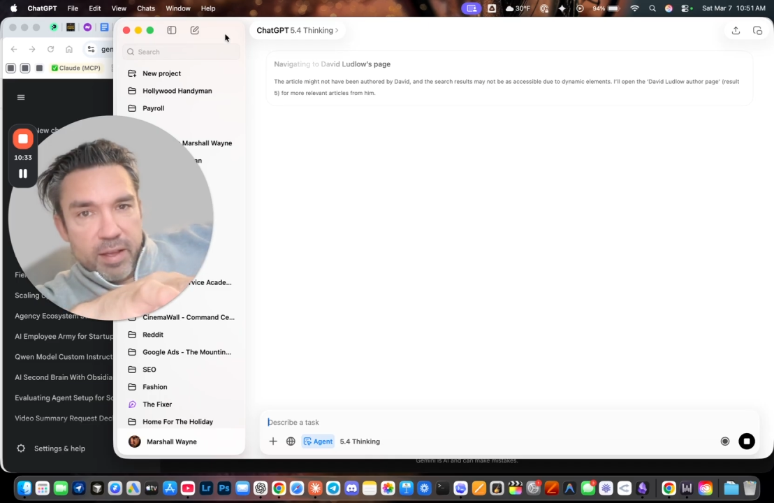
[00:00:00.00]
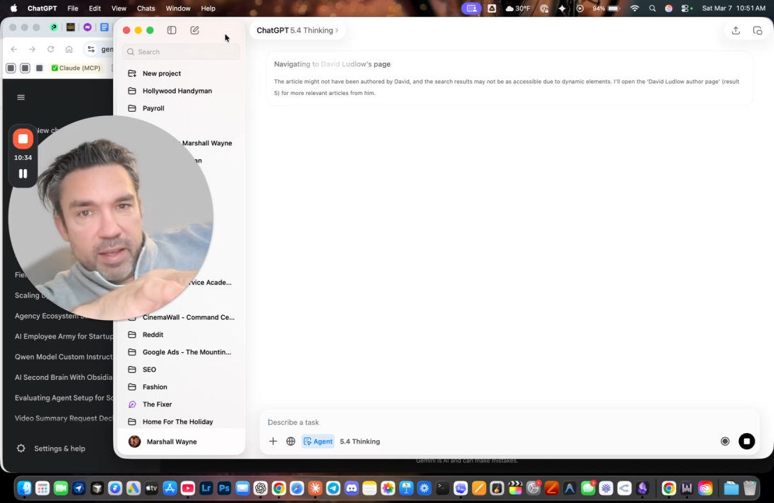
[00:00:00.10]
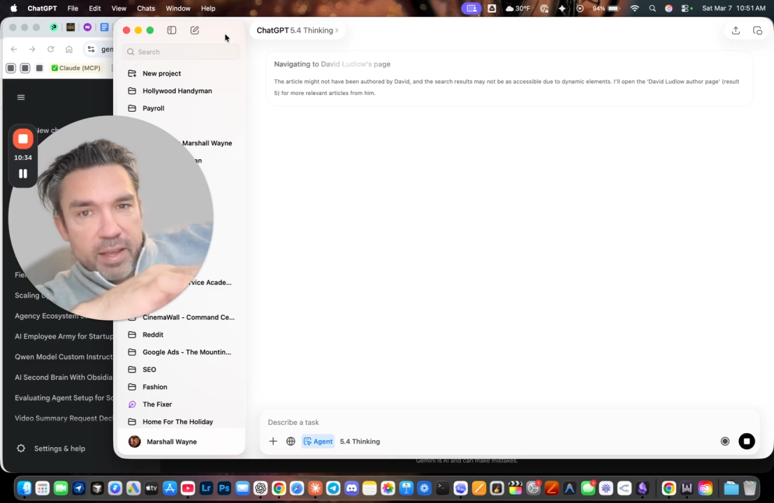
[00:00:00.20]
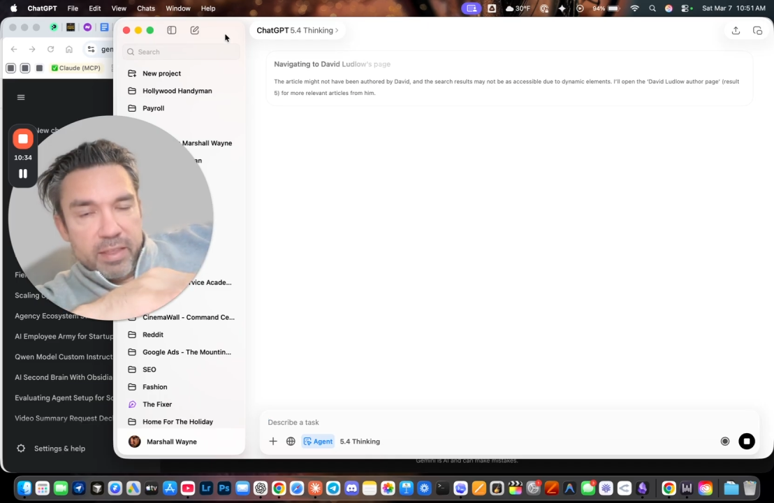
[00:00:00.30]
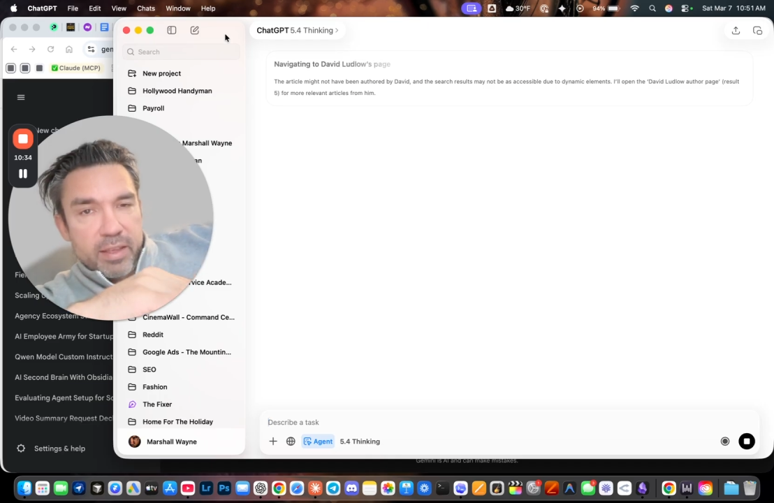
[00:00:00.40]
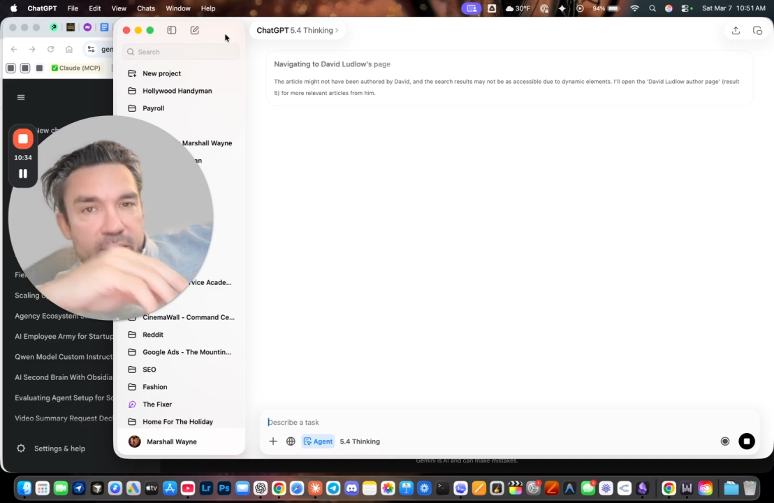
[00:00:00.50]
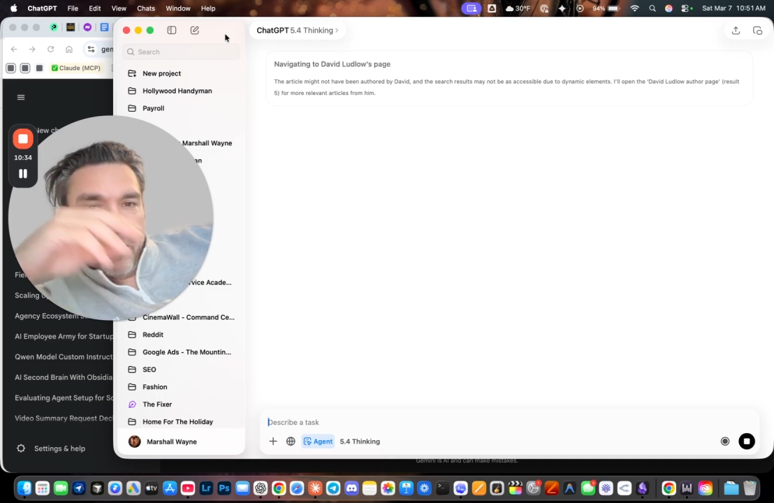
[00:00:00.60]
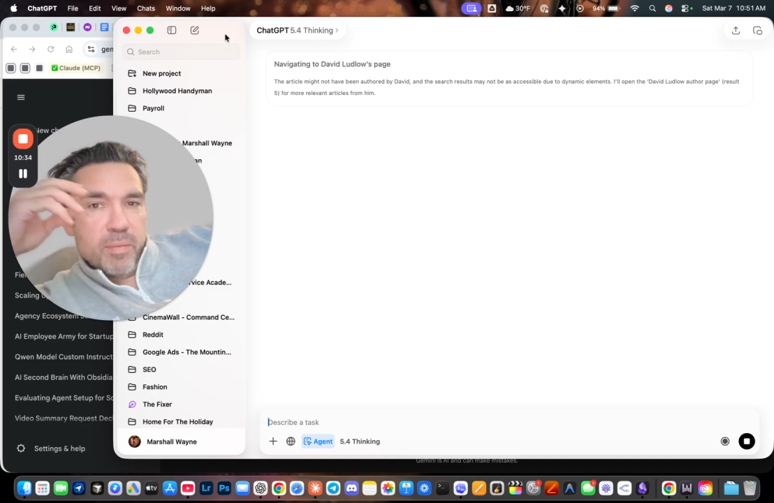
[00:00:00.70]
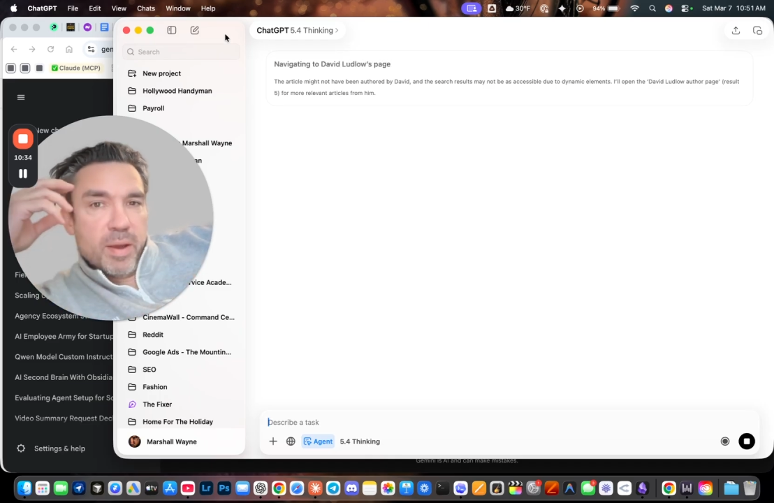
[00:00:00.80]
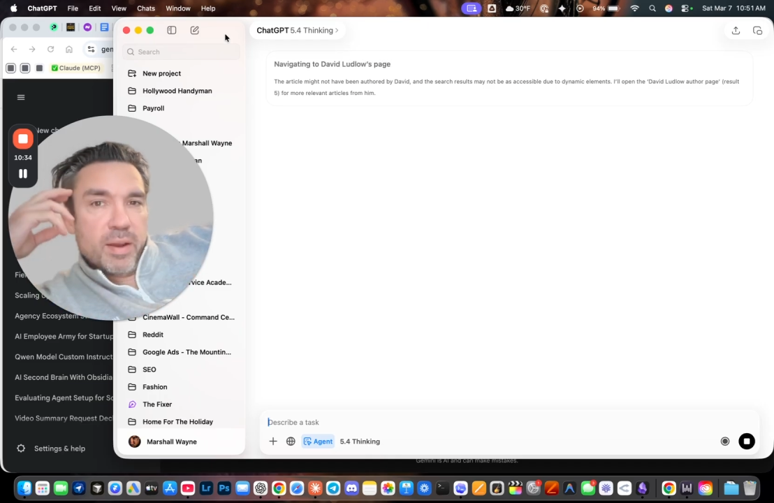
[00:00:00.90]
in there no
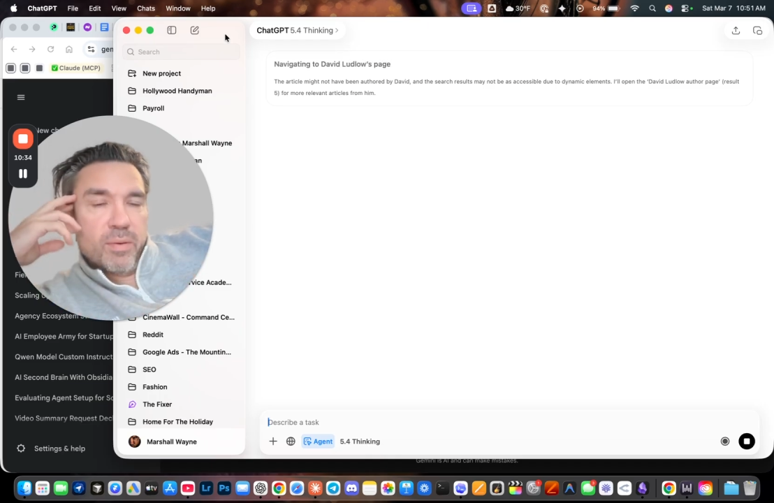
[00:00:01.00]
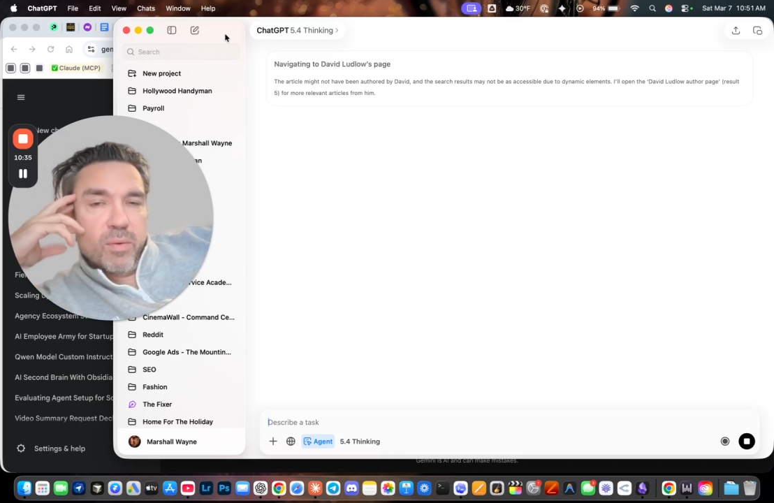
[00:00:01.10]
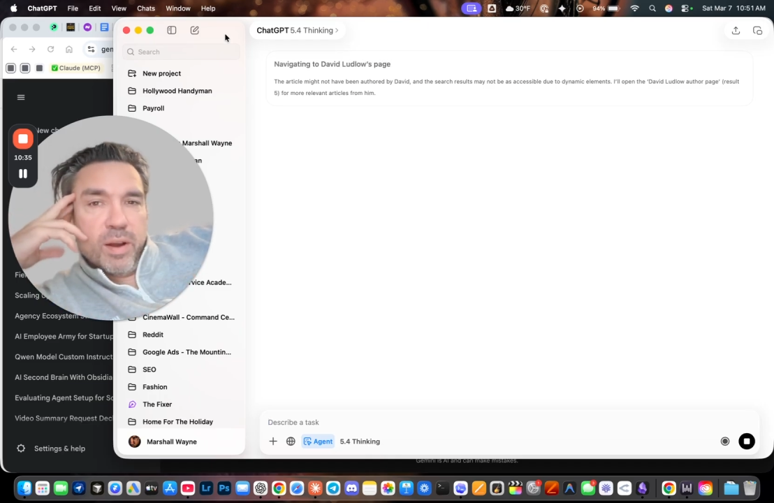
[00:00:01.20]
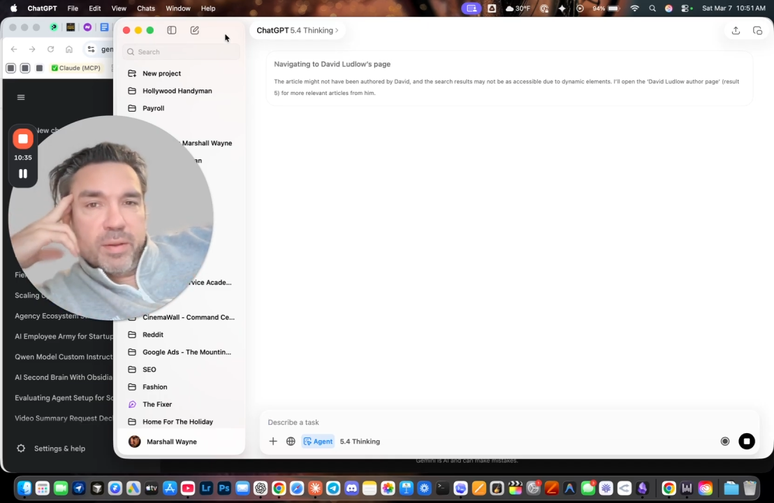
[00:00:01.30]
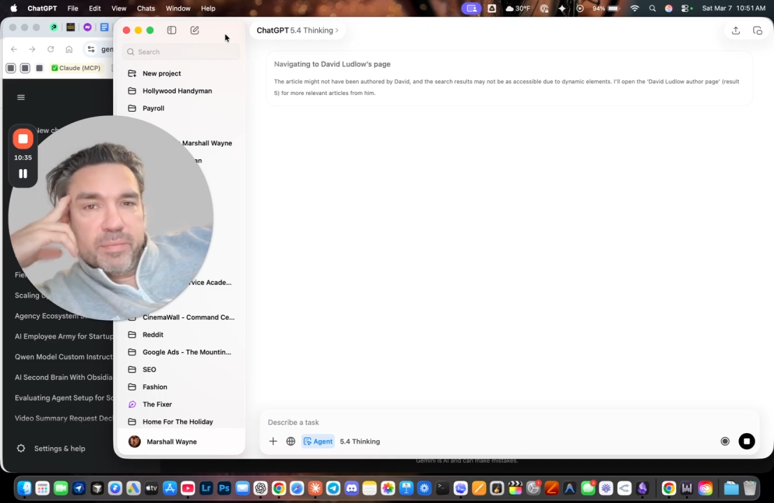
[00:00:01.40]
matter what.